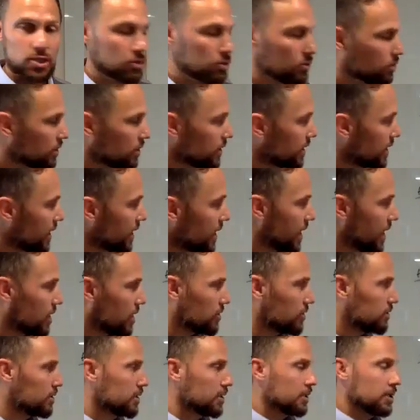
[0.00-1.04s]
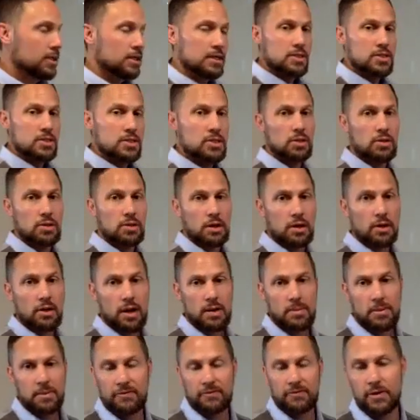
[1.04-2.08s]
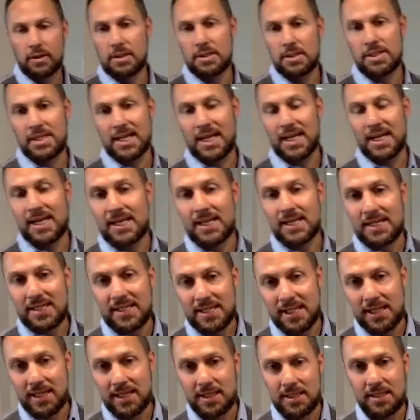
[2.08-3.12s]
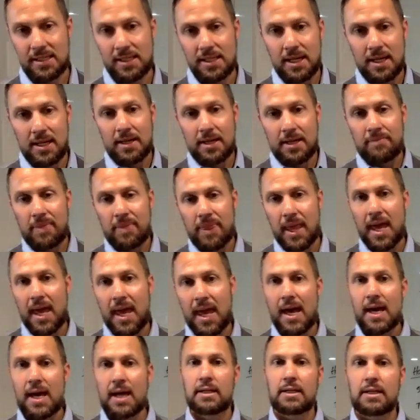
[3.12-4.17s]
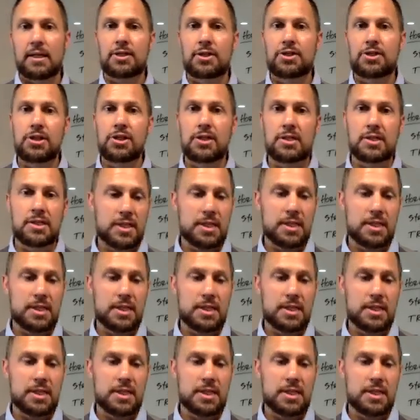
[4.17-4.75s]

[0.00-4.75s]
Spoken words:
Holy cow. So our grandma Birla is 86, and she